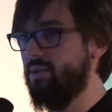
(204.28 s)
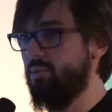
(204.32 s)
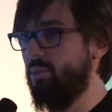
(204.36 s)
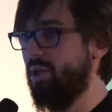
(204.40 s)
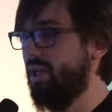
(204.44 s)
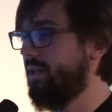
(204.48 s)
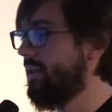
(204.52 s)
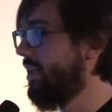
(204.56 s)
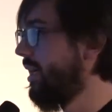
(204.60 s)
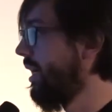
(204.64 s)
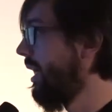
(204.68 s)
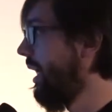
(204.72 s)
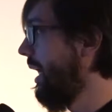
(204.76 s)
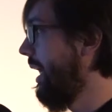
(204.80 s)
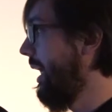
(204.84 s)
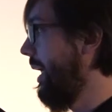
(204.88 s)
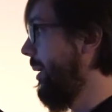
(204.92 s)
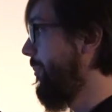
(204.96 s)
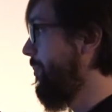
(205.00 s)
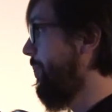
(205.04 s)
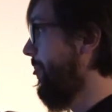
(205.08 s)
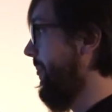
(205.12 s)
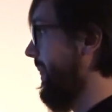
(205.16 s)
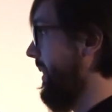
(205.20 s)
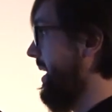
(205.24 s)
plan.
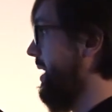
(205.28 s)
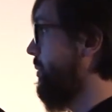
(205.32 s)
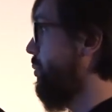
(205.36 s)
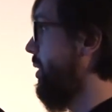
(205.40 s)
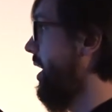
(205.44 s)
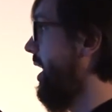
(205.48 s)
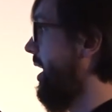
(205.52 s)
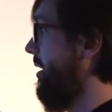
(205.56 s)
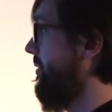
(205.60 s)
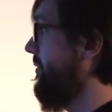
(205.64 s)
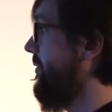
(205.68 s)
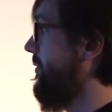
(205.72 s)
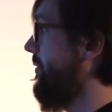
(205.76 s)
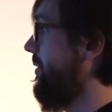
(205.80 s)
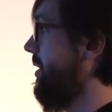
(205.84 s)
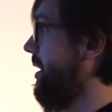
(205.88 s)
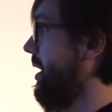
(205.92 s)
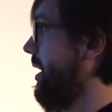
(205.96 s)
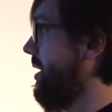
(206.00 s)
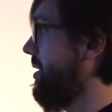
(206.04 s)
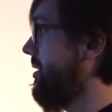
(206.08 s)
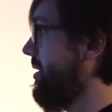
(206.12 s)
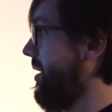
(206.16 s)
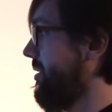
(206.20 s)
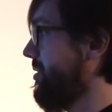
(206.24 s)
Then we have
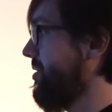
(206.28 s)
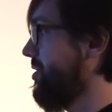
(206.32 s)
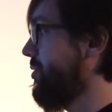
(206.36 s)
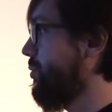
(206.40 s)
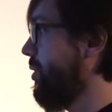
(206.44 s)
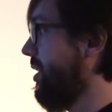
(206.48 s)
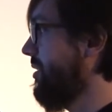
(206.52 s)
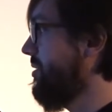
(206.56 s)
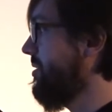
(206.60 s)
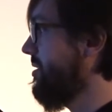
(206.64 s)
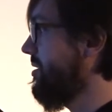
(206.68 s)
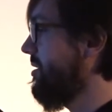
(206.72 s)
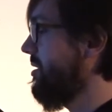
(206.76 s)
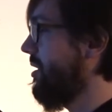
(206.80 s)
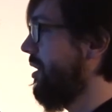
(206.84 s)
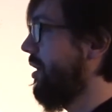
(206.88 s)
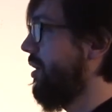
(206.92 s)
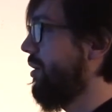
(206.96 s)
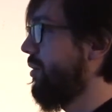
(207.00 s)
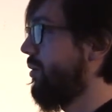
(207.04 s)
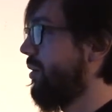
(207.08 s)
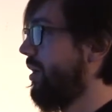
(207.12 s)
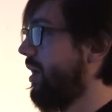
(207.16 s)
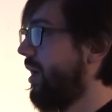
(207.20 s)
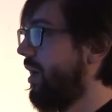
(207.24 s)
test runs.
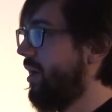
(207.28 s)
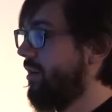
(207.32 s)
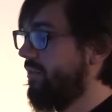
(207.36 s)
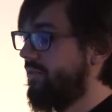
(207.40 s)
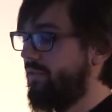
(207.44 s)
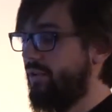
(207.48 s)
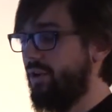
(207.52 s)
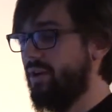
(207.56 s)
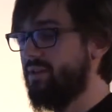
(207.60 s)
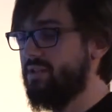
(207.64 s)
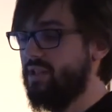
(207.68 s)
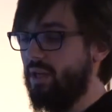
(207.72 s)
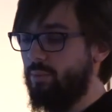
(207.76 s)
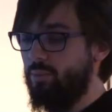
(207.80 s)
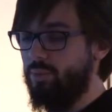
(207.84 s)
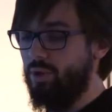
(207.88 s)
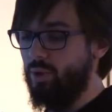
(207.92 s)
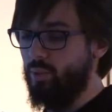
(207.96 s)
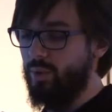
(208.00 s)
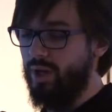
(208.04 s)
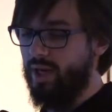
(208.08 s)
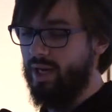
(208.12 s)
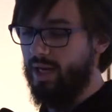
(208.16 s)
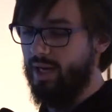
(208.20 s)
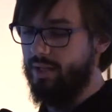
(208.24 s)
So, for
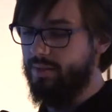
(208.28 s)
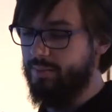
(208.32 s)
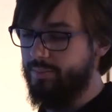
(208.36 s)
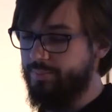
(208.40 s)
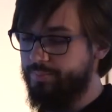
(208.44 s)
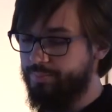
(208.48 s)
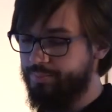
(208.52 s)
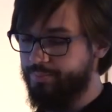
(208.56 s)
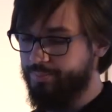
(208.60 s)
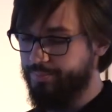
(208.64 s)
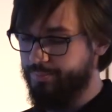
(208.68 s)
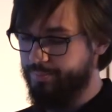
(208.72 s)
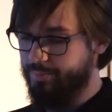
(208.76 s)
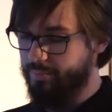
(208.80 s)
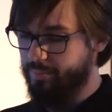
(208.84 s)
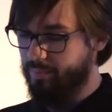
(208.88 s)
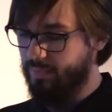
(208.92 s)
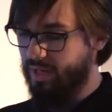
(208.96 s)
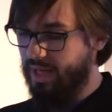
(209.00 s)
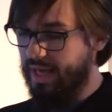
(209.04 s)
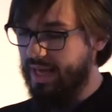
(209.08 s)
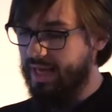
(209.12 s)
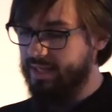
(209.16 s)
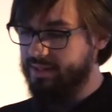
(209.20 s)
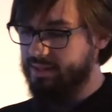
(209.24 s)
example, we
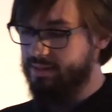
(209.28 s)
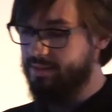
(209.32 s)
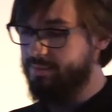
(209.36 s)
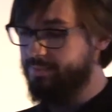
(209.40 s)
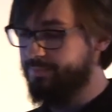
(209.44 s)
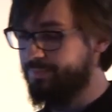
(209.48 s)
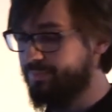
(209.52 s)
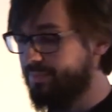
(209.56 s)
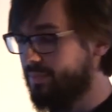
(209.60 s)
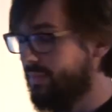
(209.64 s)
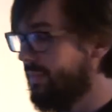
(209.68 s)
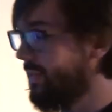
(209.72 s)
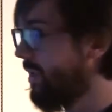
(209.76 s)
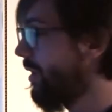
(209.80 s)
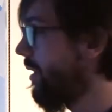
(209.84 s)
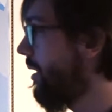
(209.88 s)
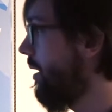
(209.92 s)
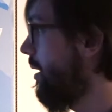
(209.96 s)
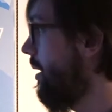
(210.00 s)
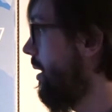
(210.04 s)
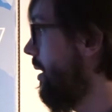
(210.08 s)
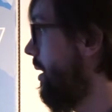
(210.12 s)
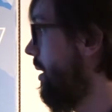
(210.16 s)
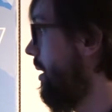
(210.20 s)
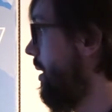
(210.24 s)
can add
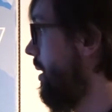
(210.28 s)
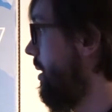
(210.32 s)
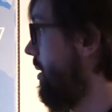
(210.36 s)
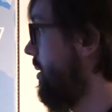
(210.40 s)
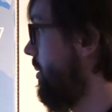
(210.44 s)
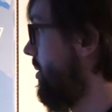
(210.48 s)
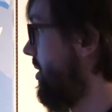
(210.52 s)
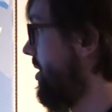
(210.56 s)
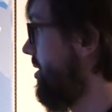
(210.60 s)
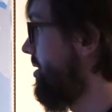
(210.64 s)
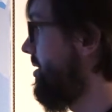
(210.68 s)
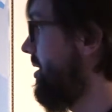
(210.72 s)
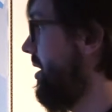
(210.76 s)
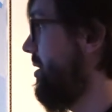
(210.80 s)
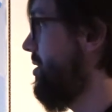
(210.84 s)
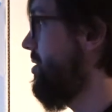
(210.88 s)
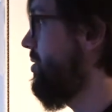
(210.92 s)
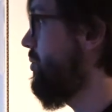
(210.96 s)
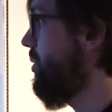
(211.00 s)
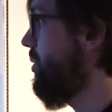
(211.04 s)
the test